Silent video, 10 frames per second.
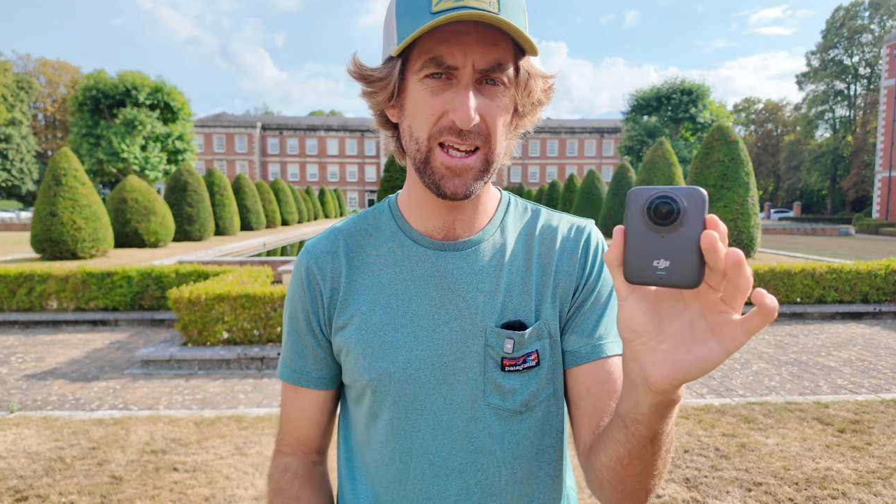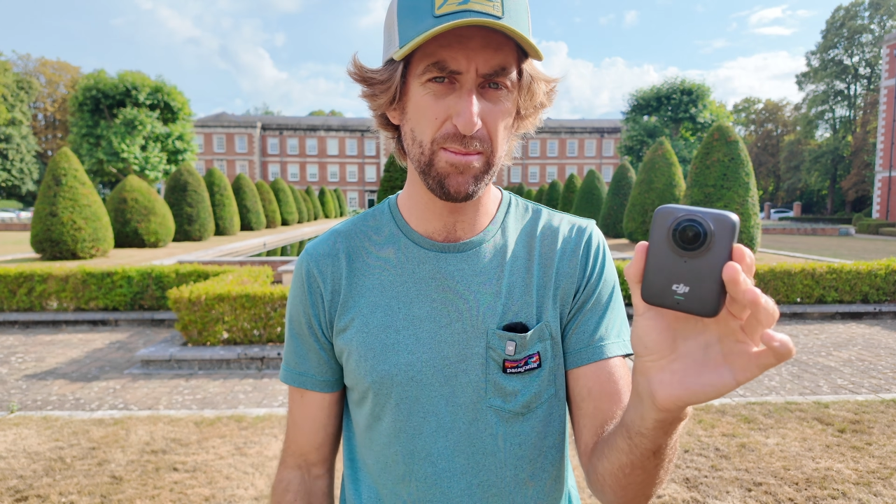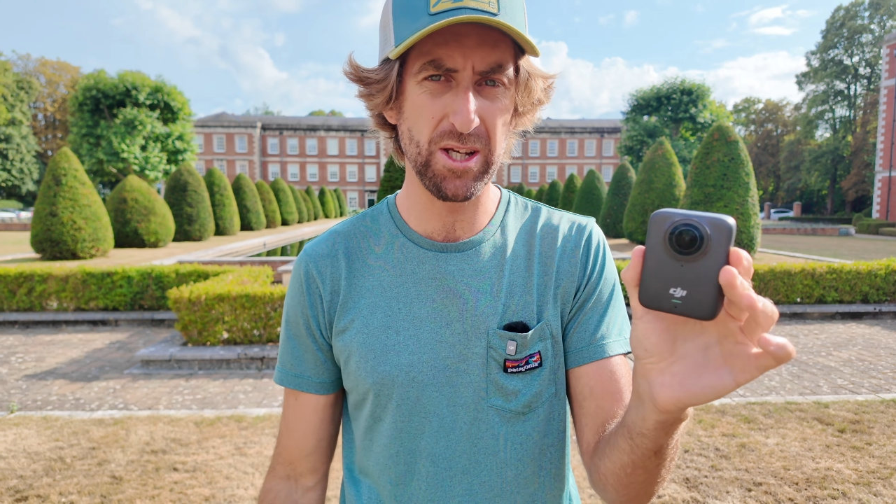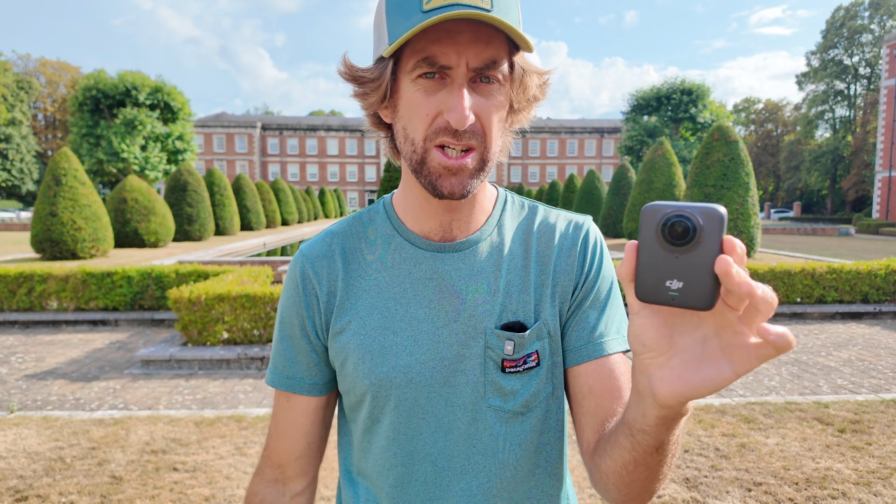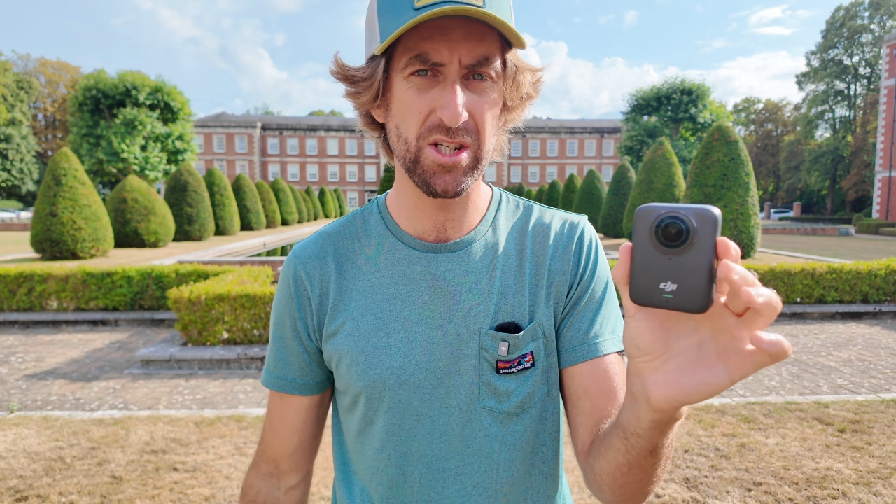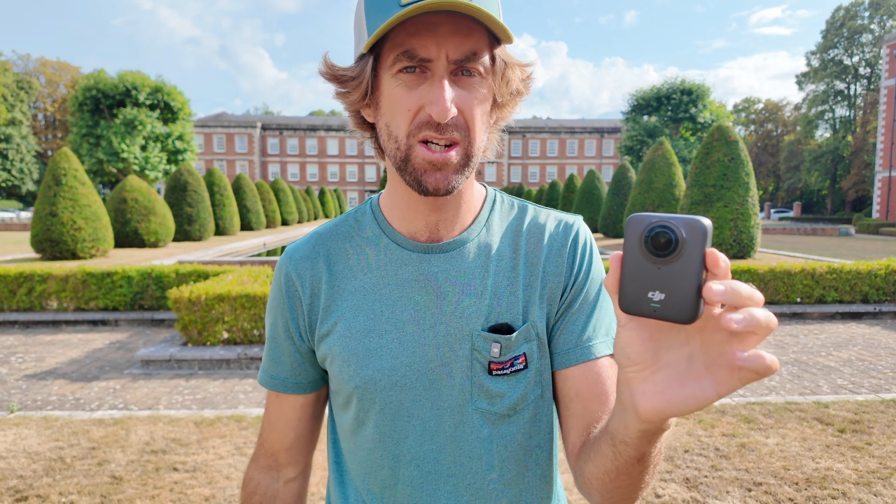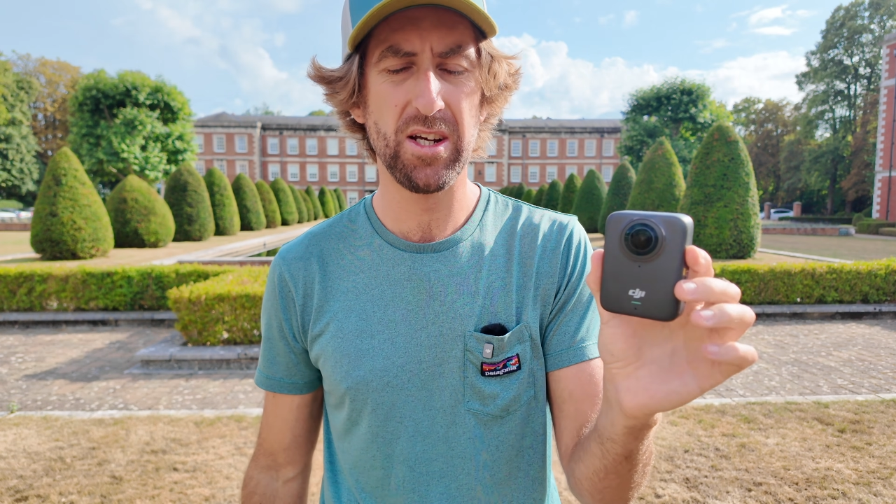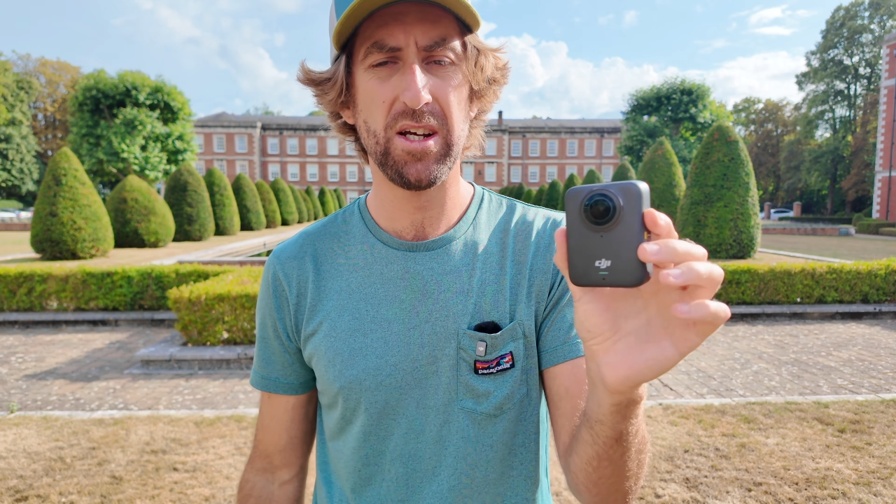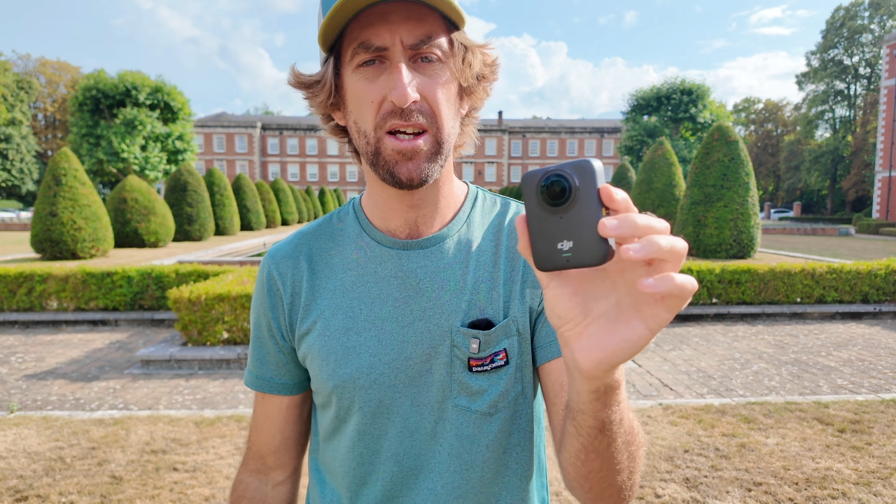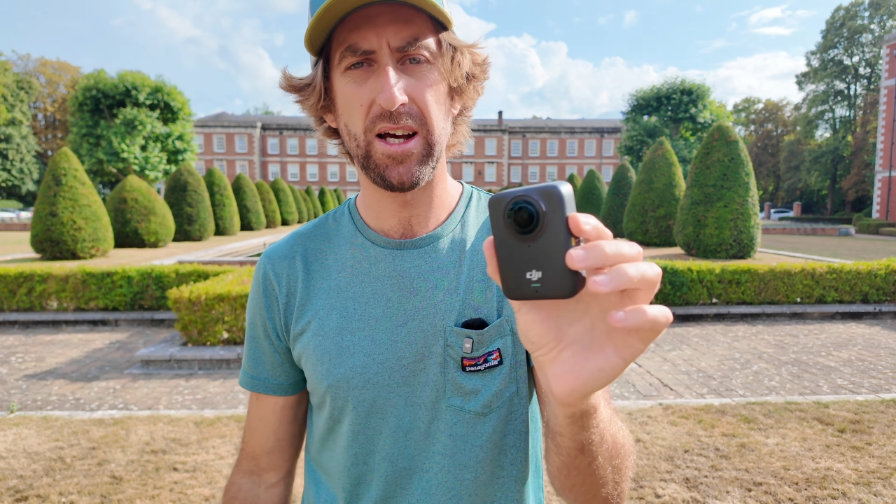image
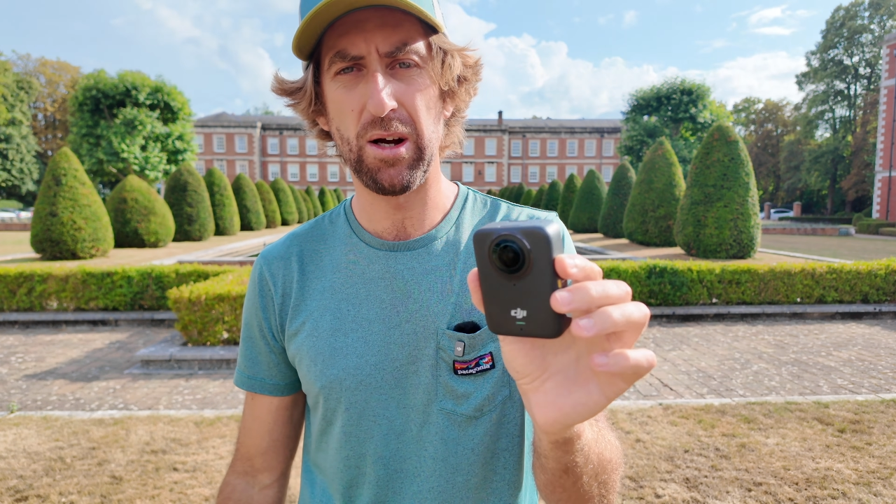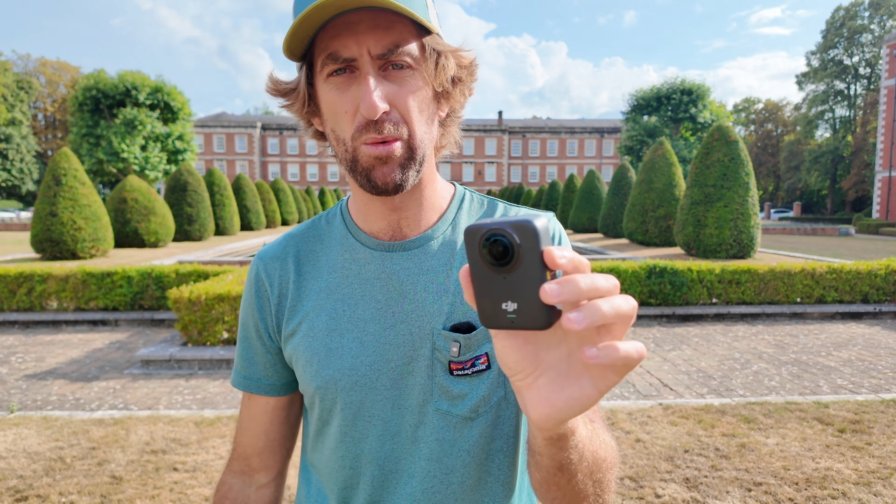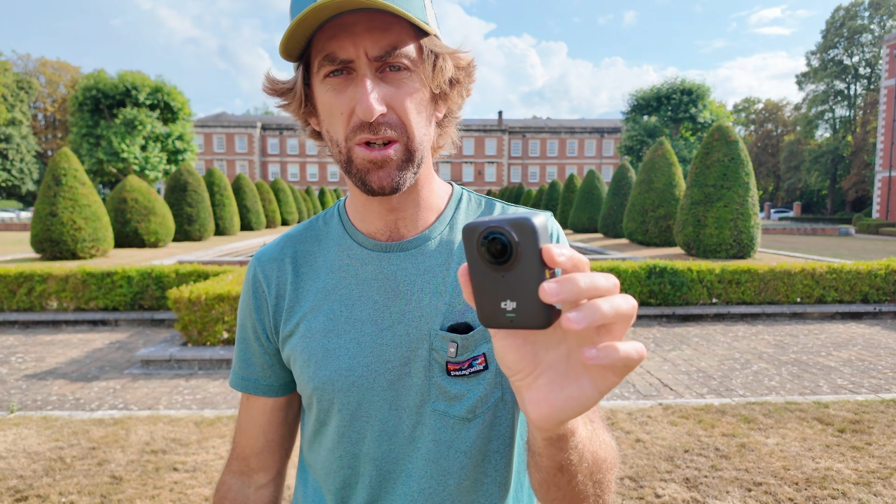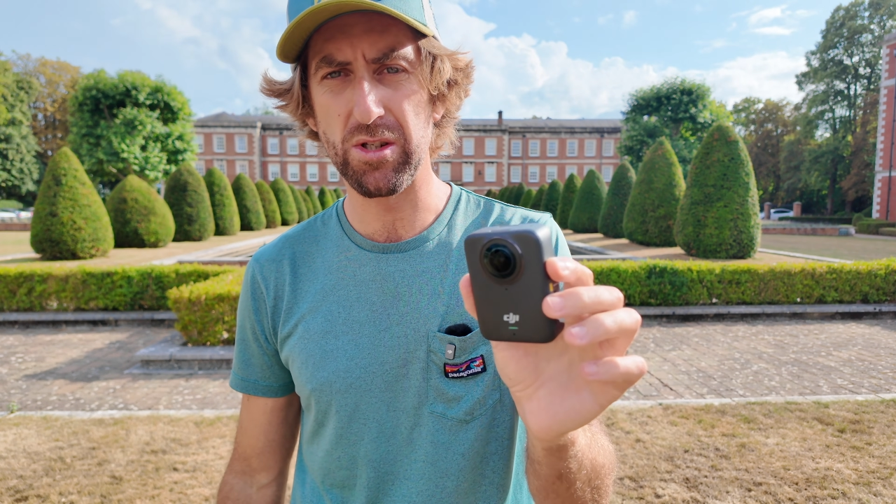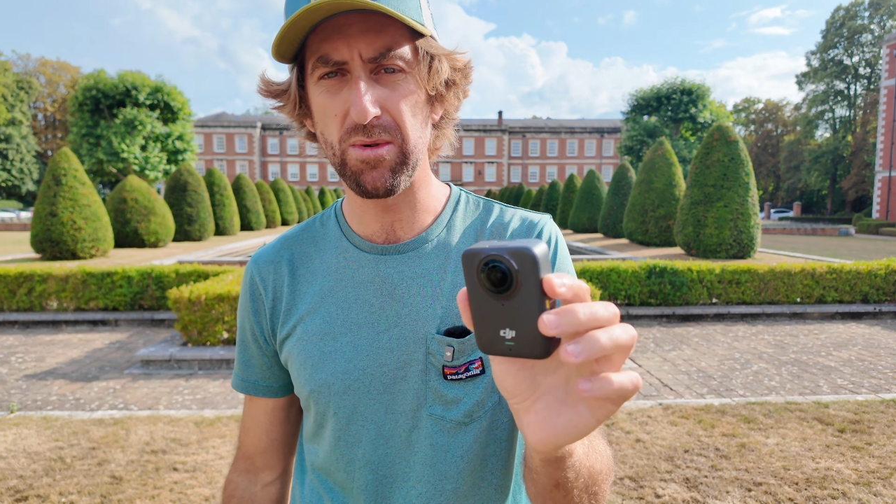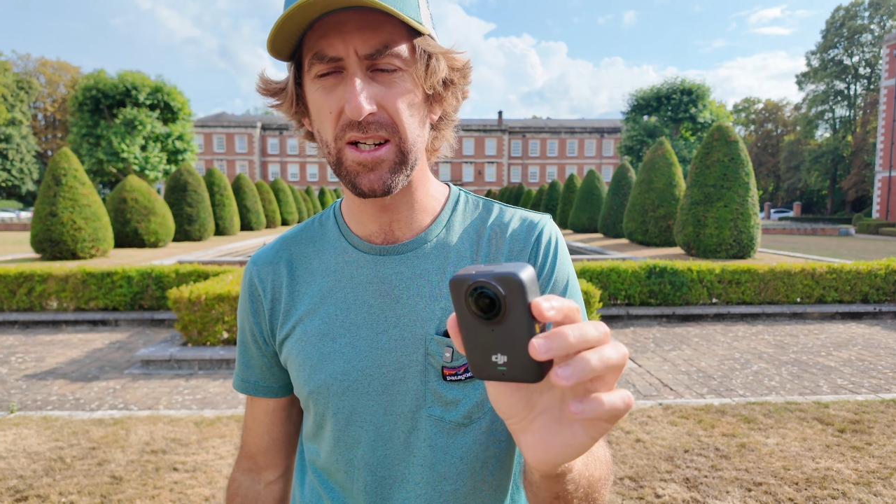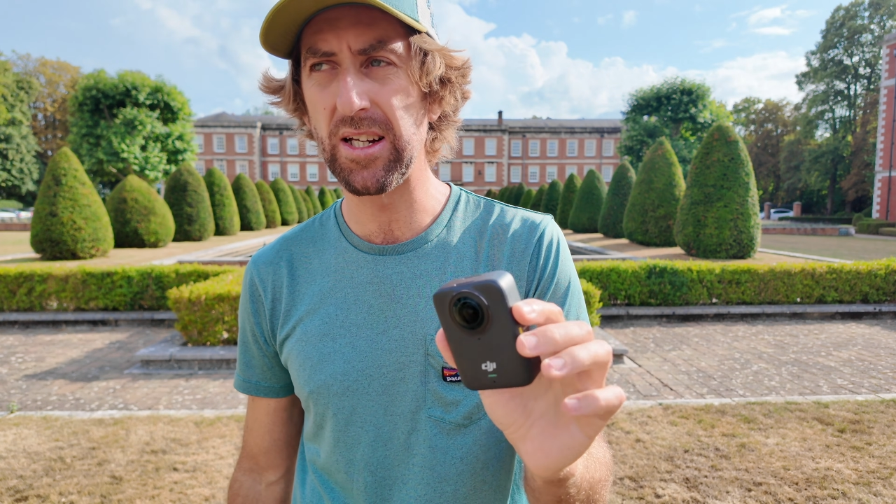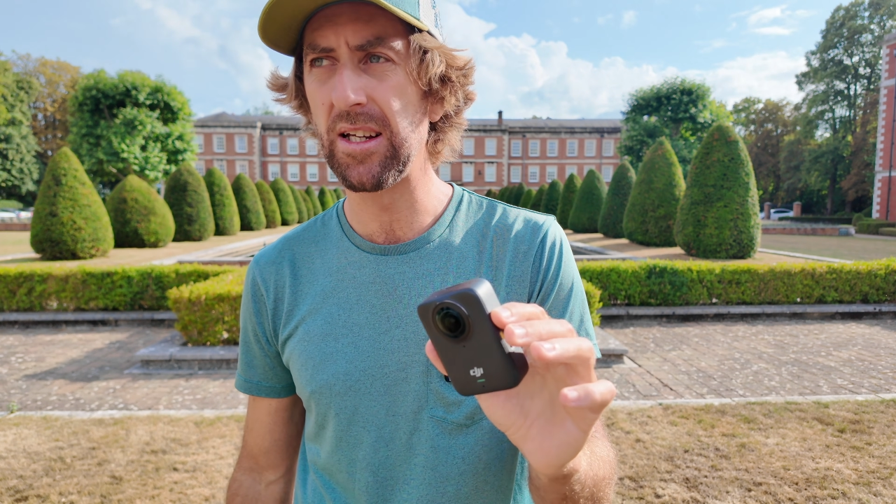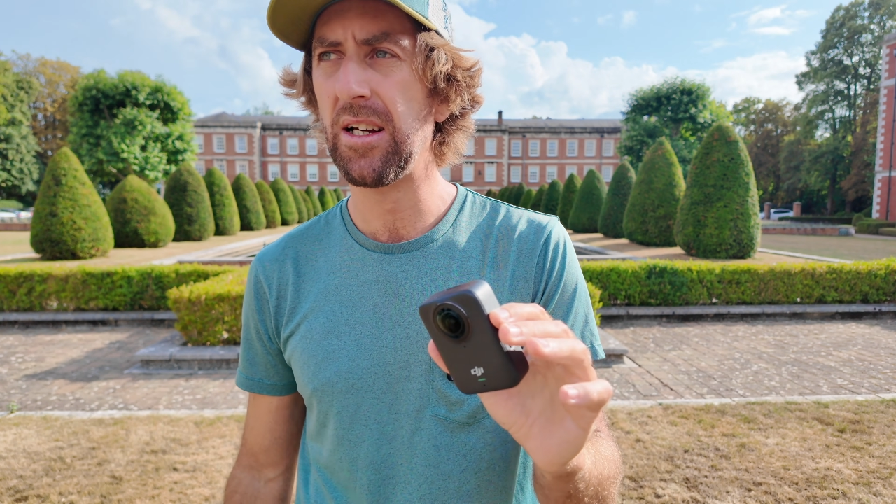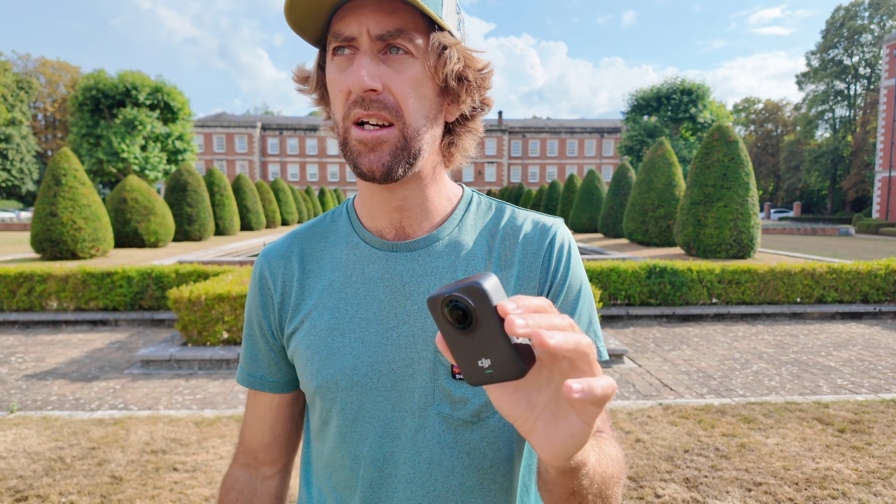at 120.